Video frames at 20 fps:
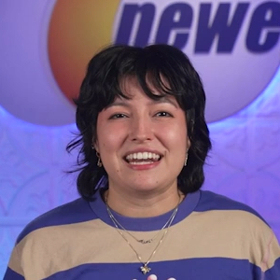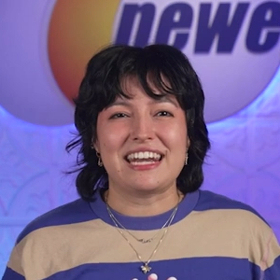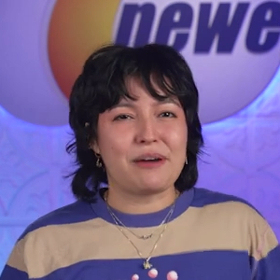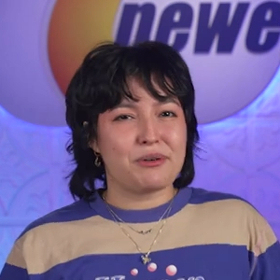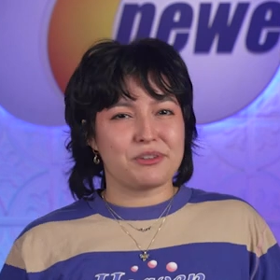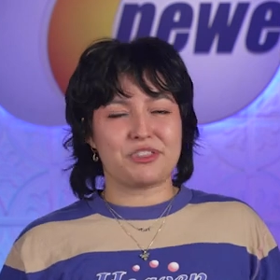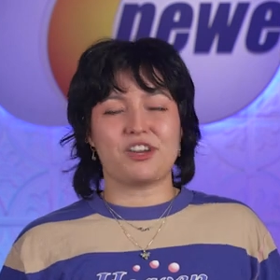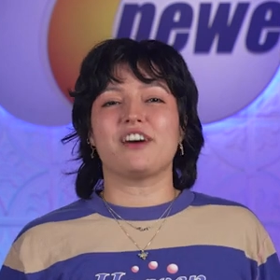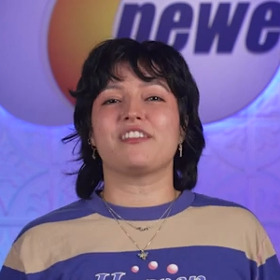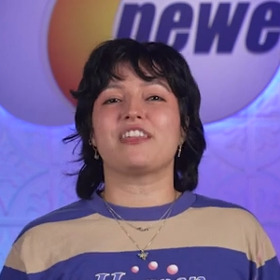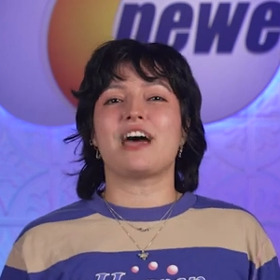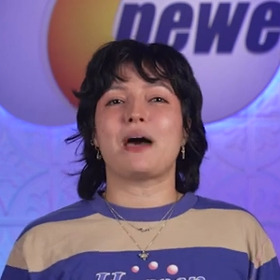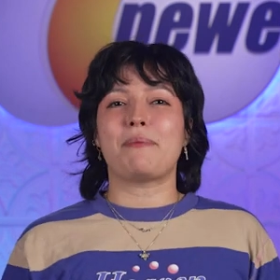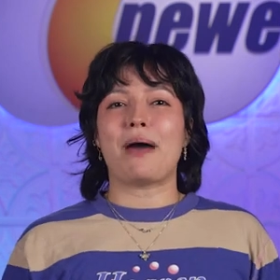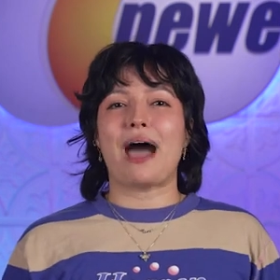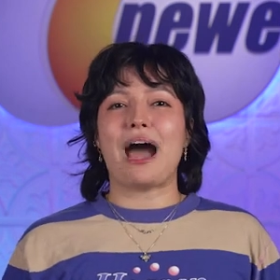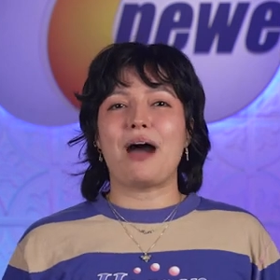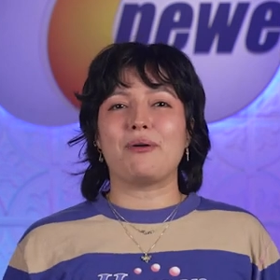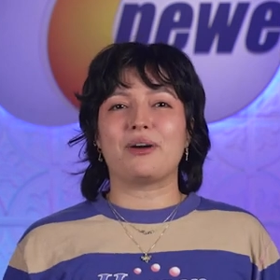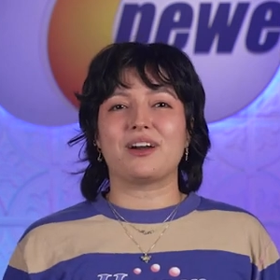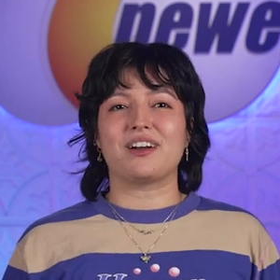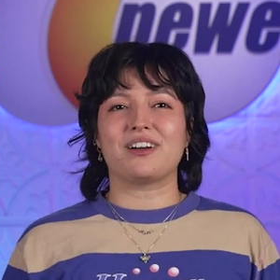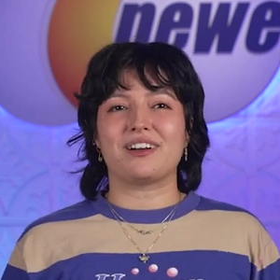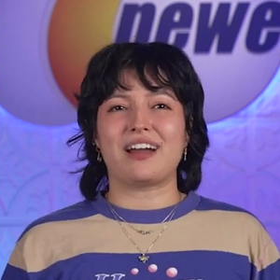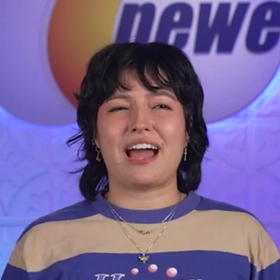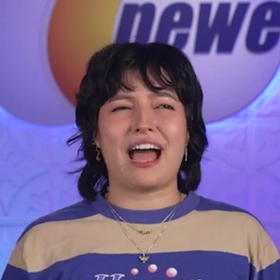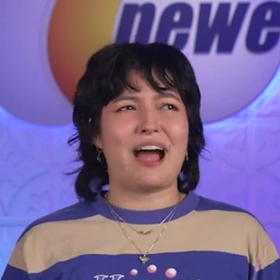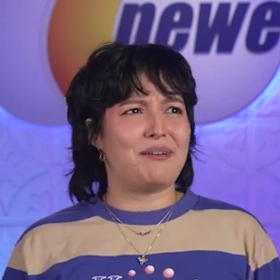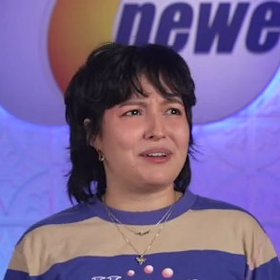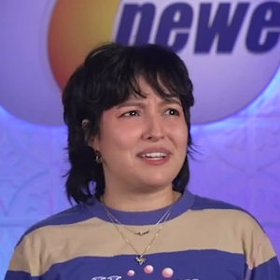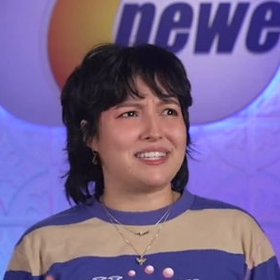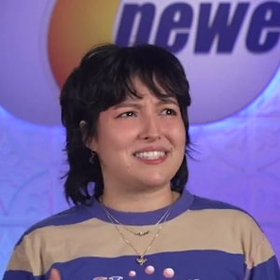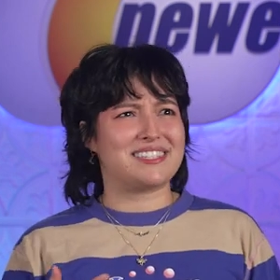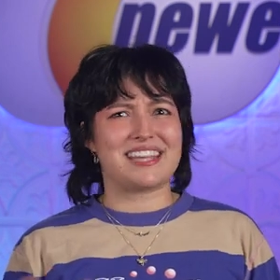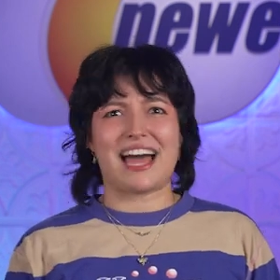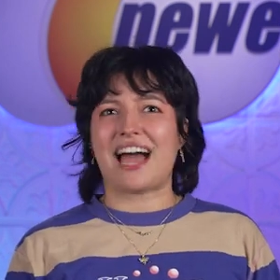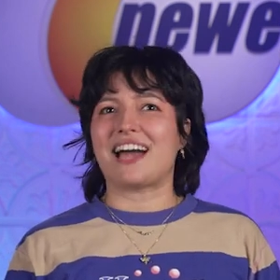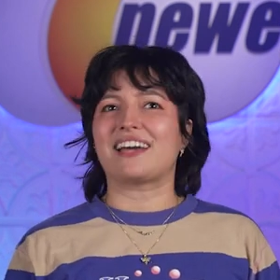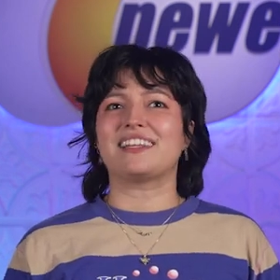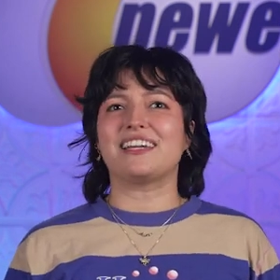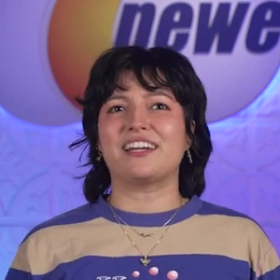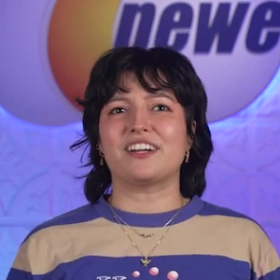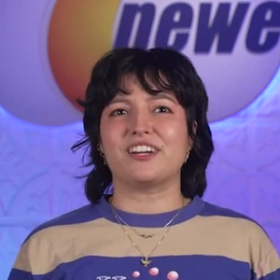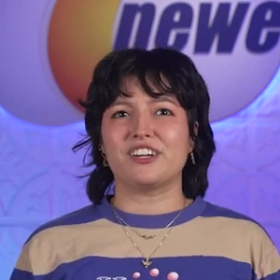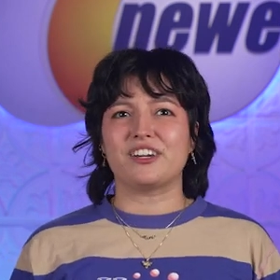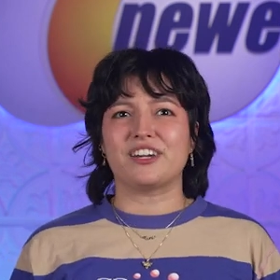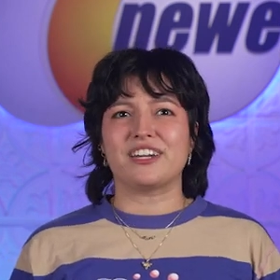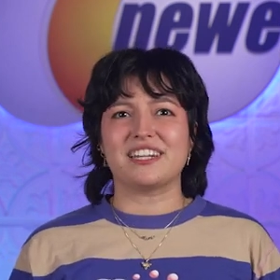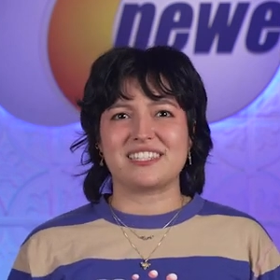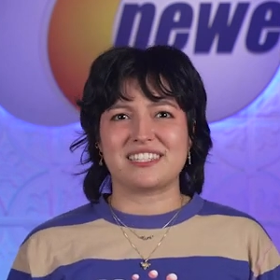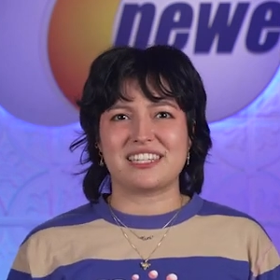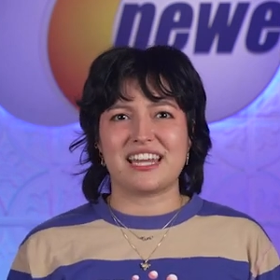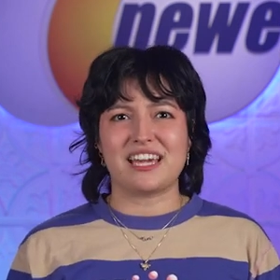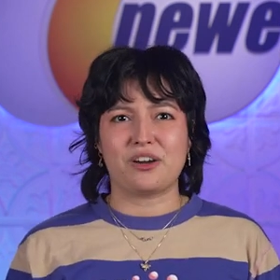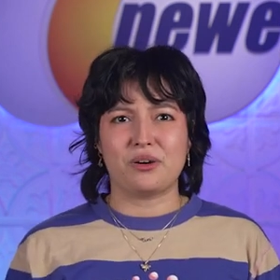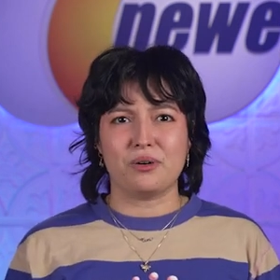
Now with all that power, how exactly are you gonna stay